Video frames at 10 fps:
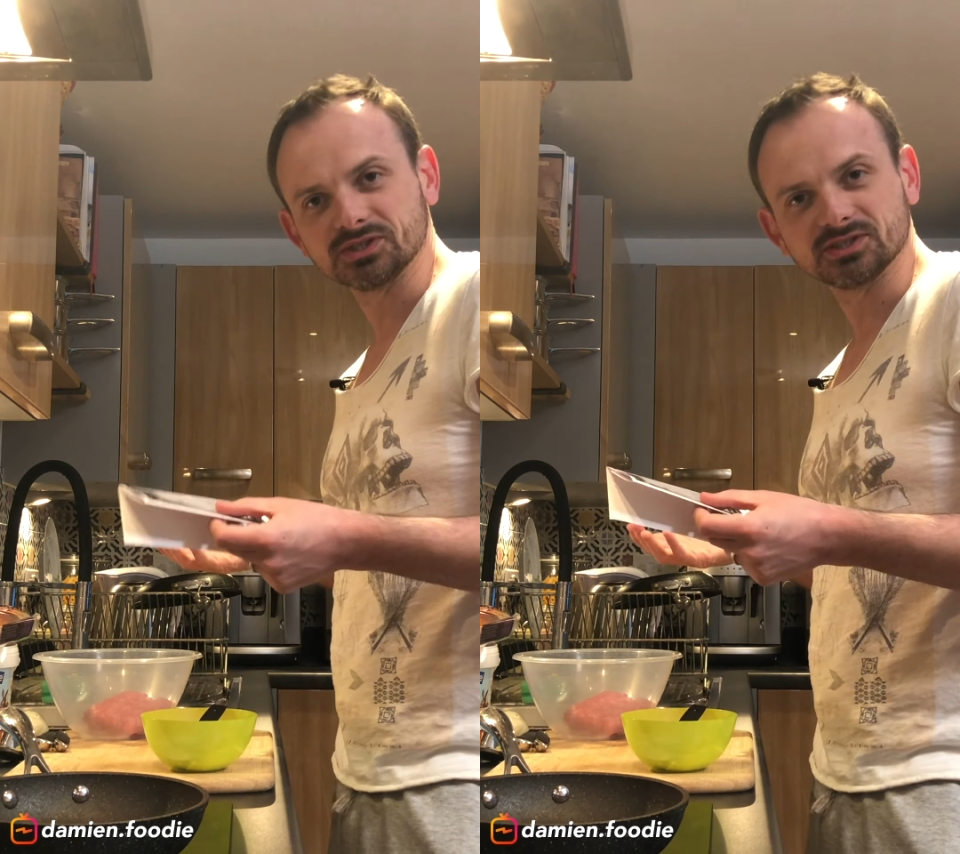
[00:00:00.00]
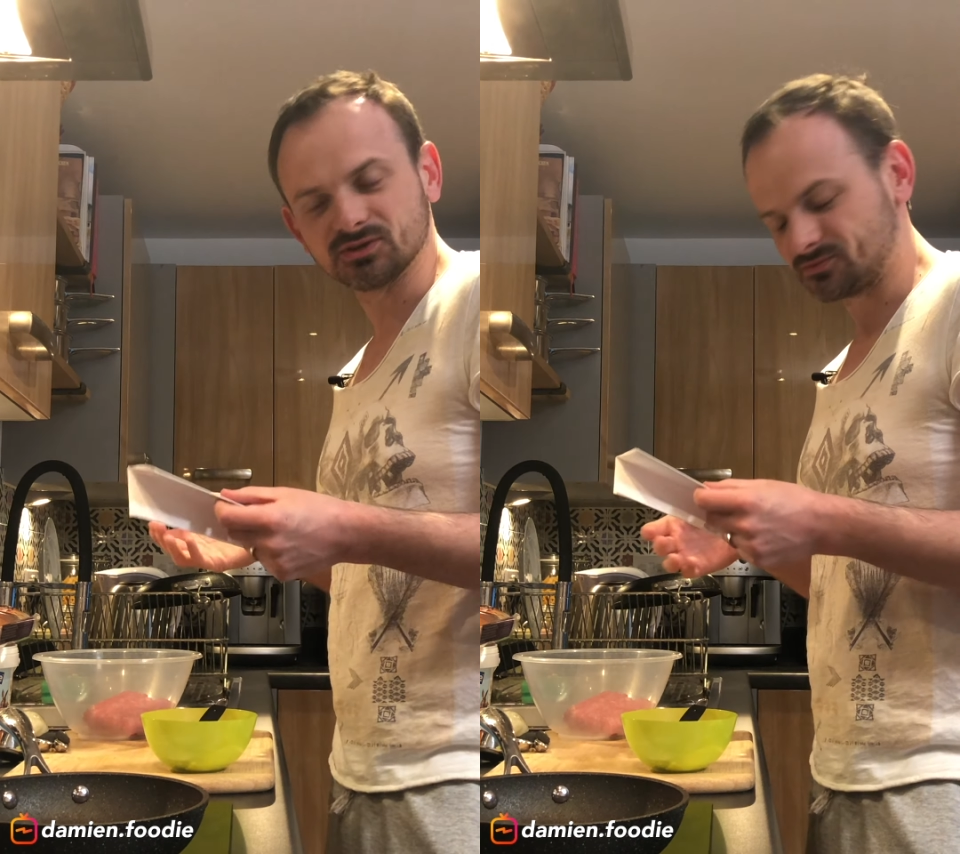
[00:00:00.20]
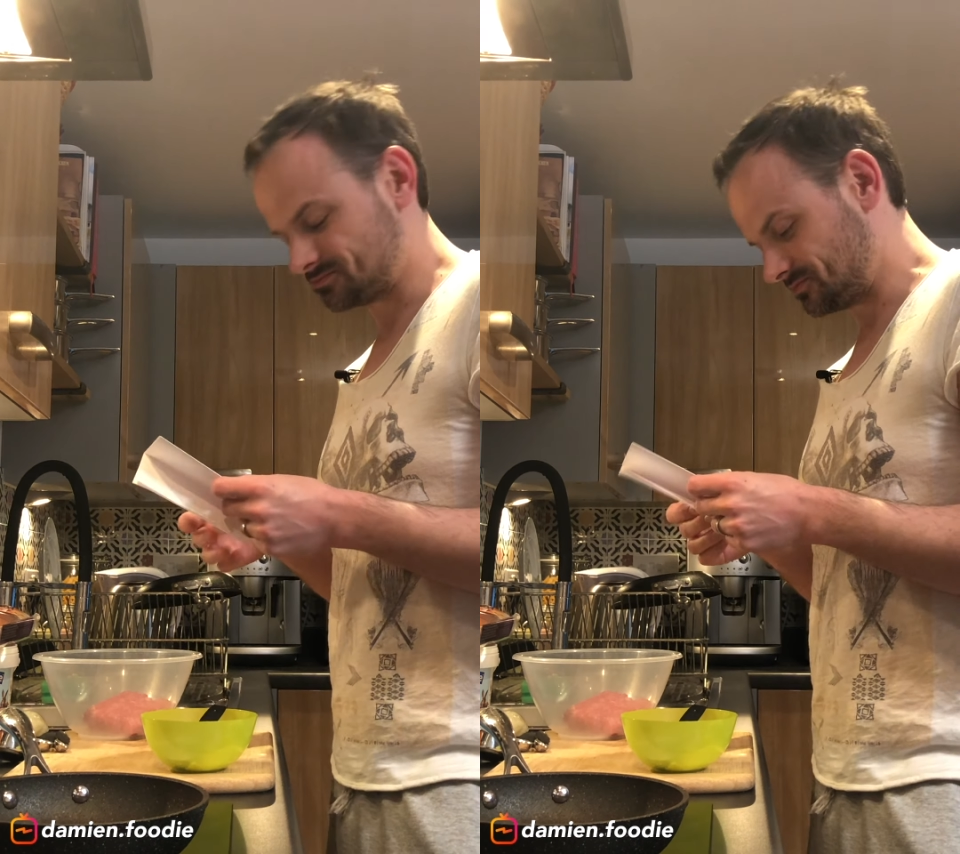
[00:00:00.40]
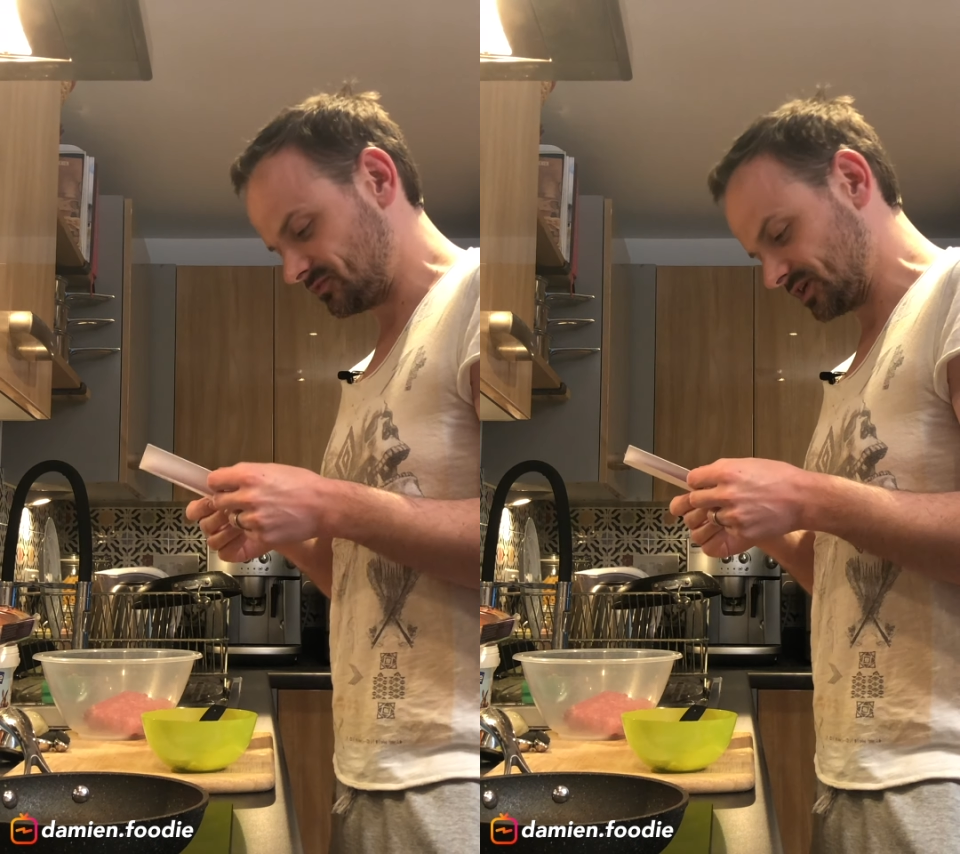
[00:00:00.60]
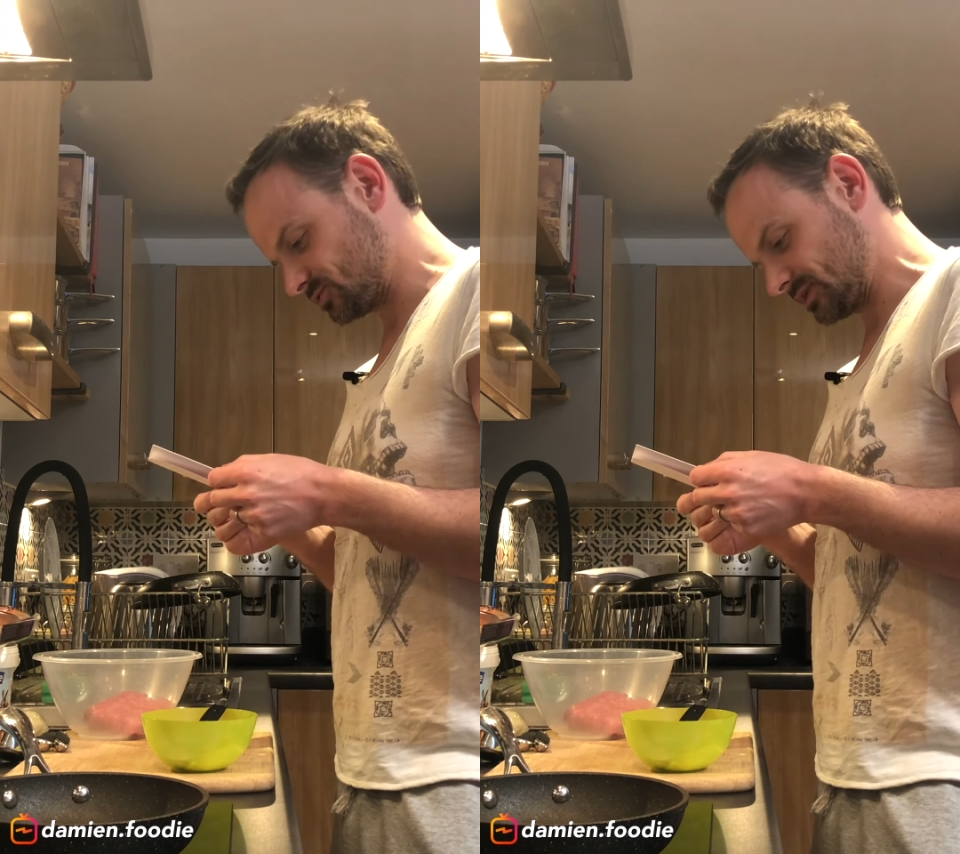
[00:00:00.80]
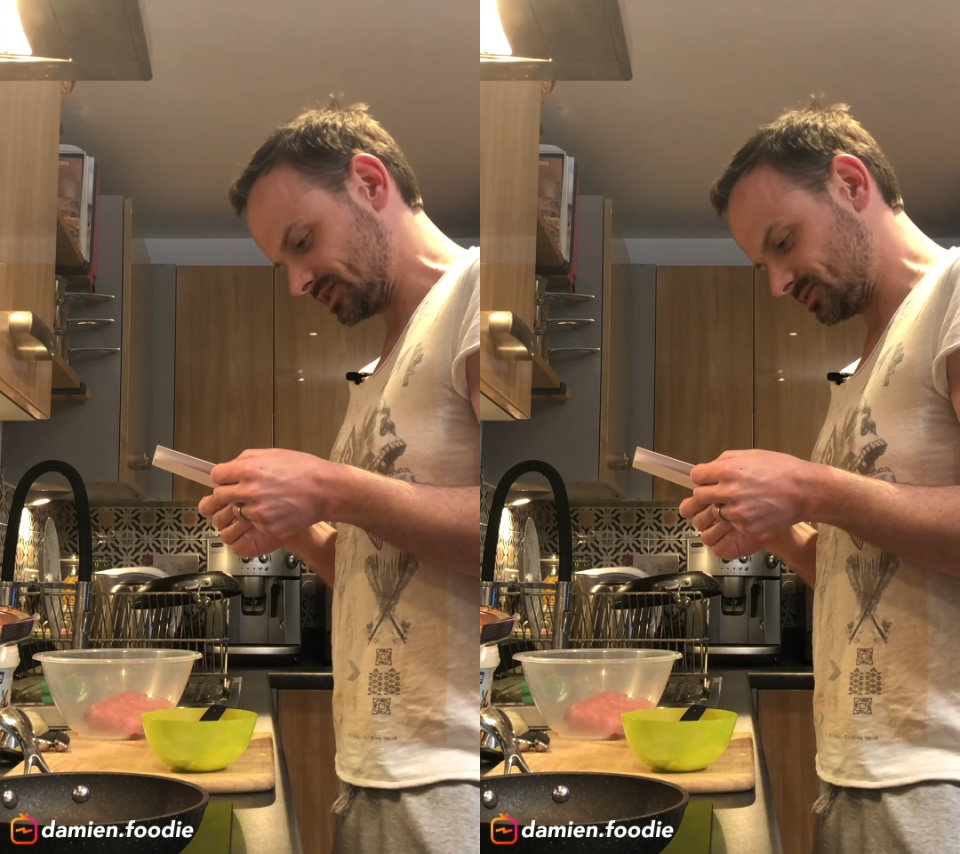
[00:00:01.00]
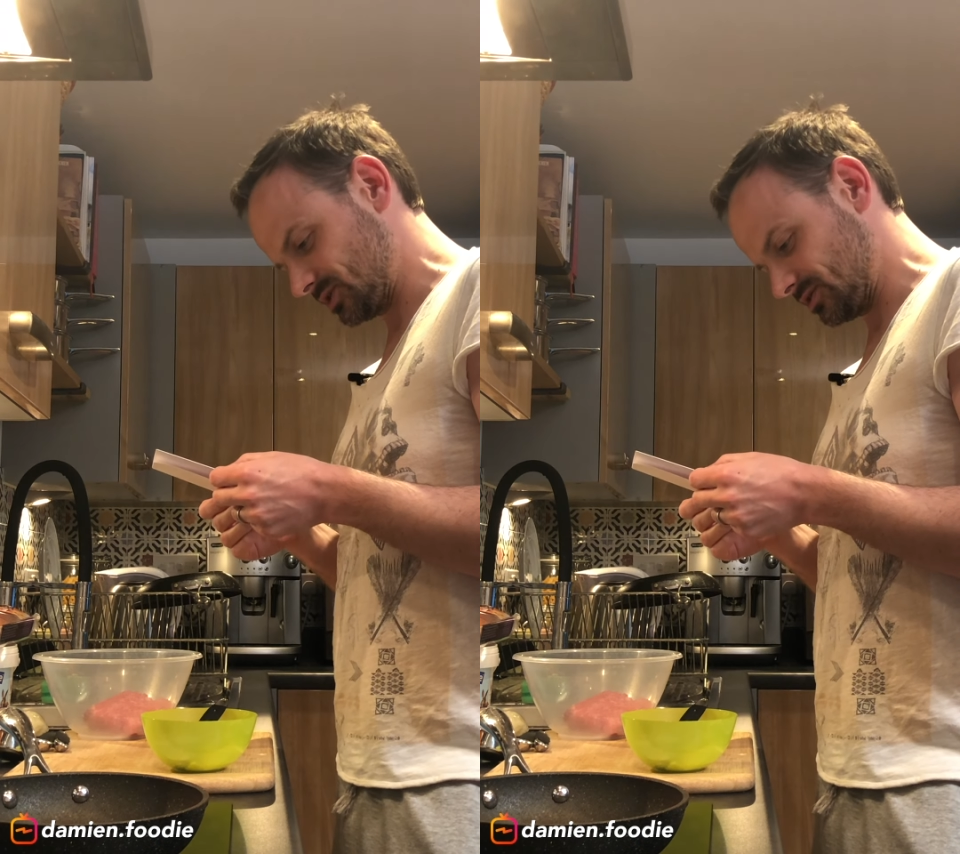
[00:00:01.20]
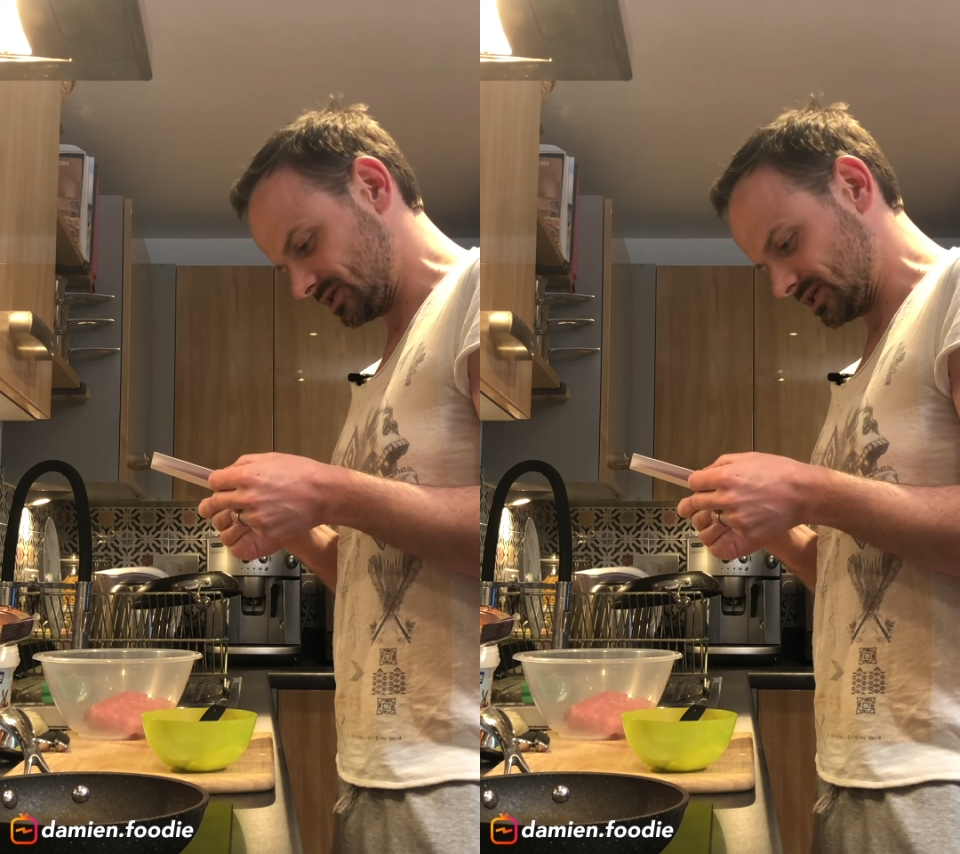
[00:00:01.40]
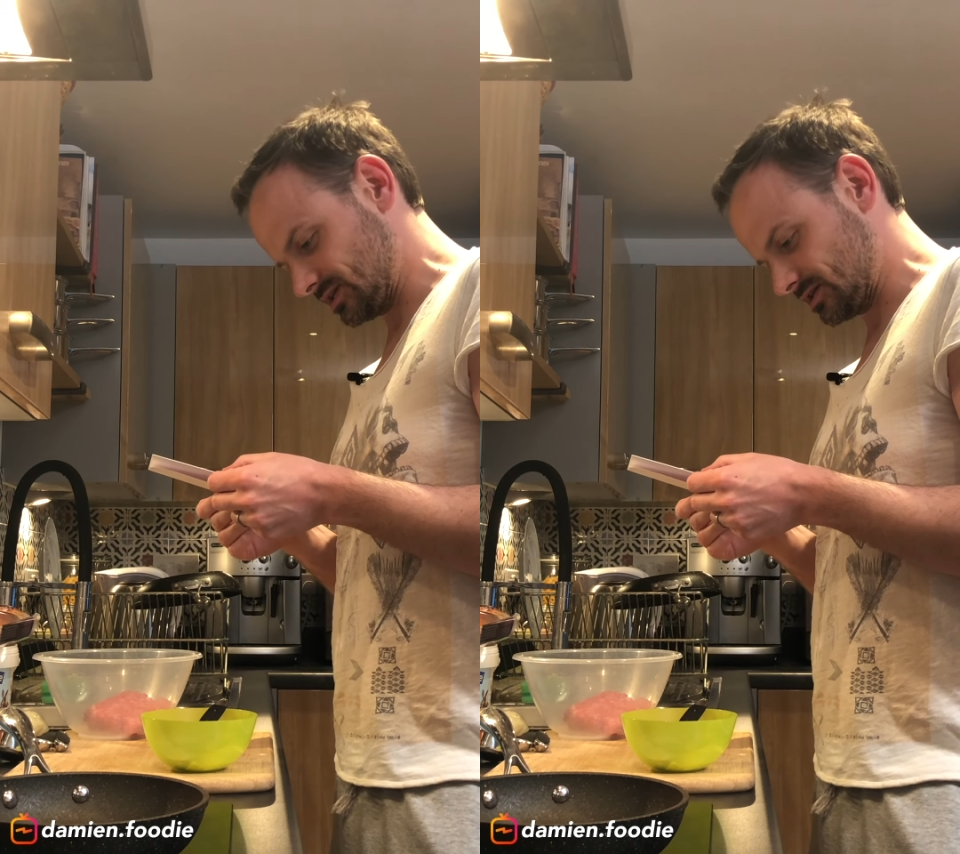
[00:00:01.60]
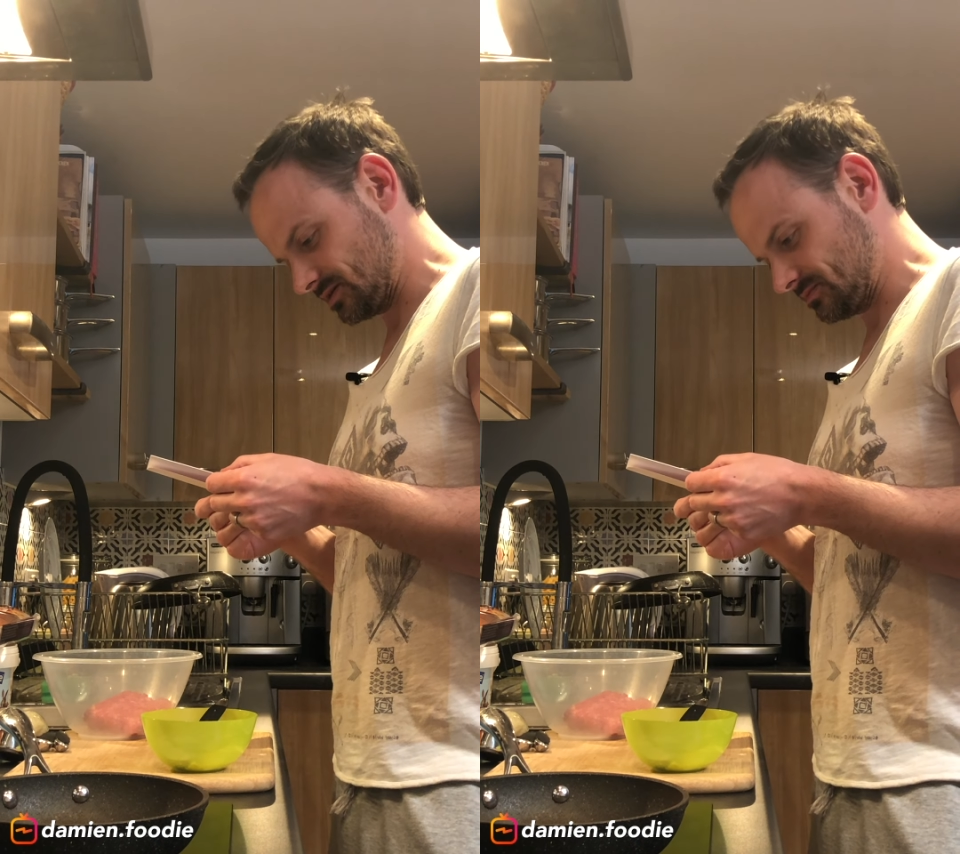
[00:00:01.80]
There's no fixed recipe on
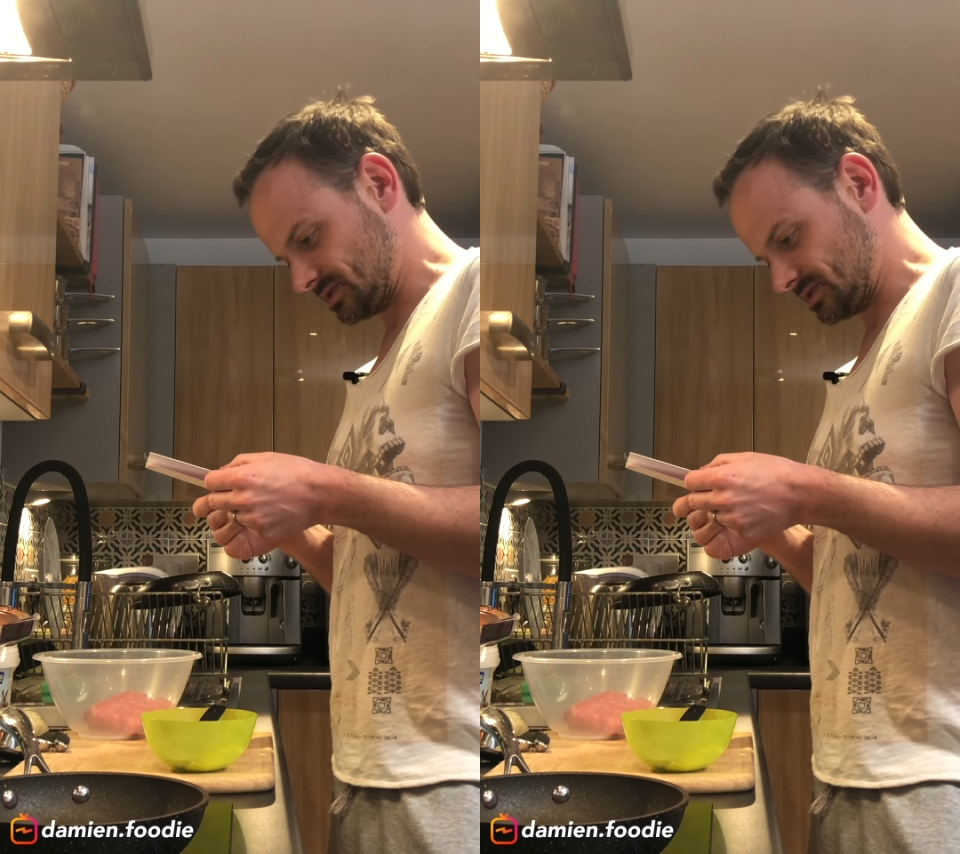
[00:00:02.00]
anything.